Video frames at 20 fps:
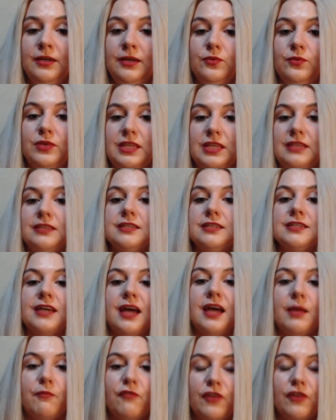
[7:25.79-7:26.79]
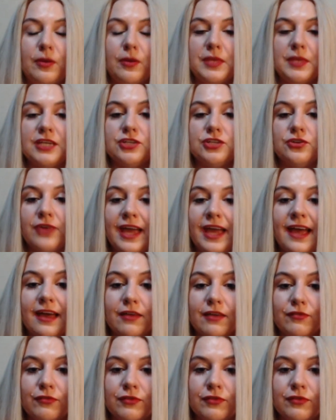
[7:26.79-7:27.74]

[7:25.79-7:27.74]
within the time frame that you have,